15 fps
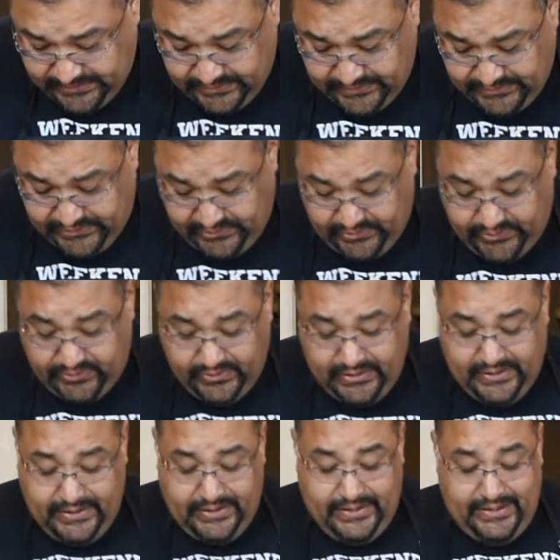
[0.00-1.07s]
So
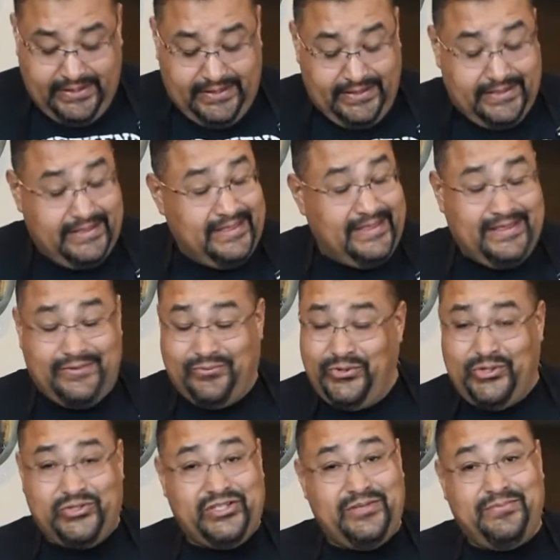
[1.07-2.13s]

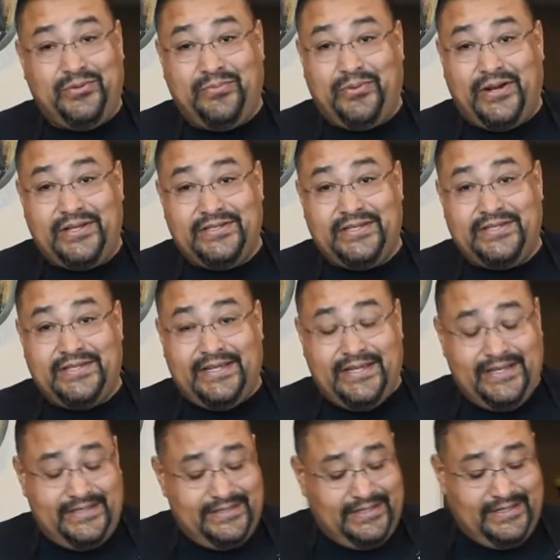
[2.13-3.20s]
real simple process,
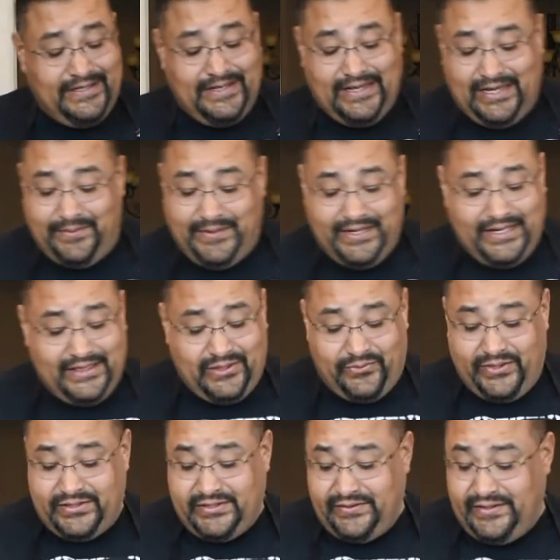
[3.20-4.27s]
guys. I'm going to get the
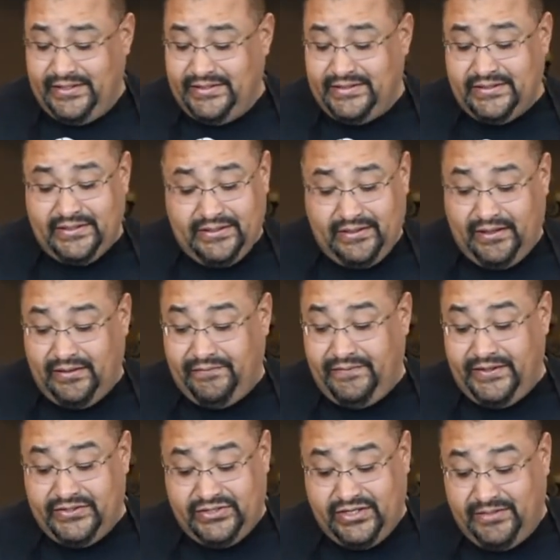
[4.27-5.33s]
rest of these uh,
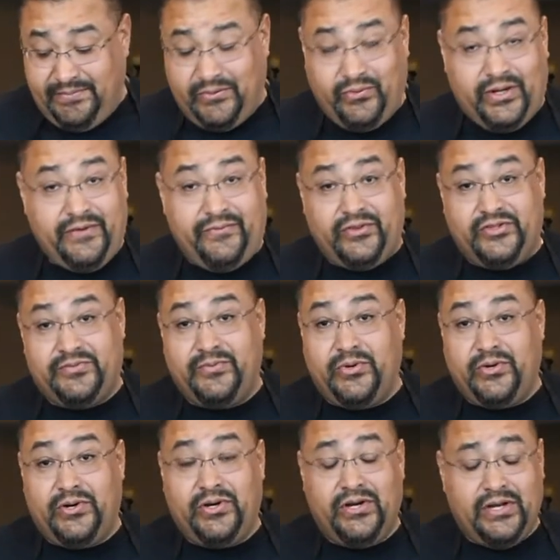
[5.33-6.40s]
fixed up and ready for the
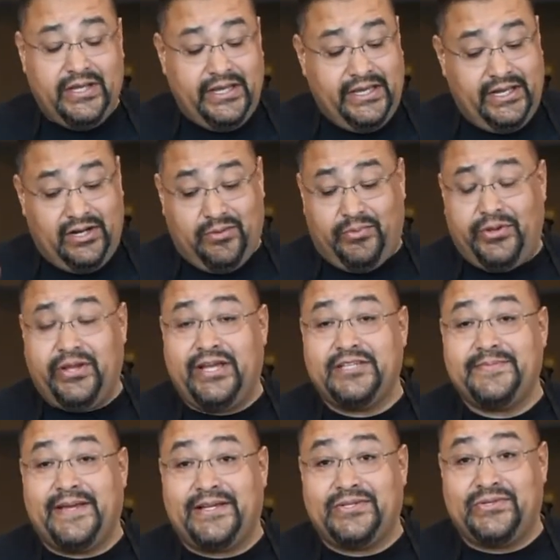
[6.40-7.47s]
smoker, and I'll bring you guys
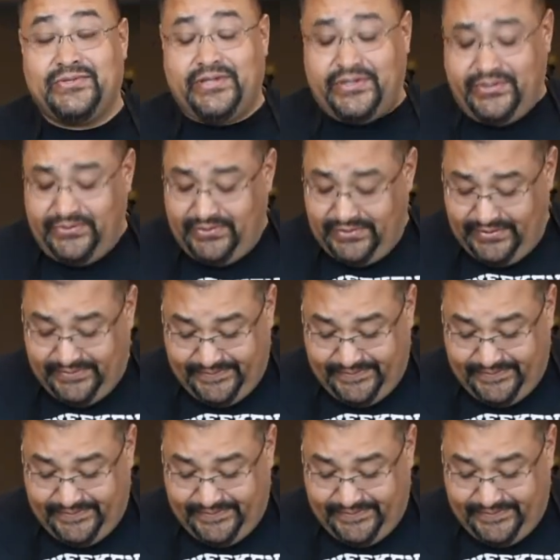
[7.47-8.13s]
back, so stay tuned.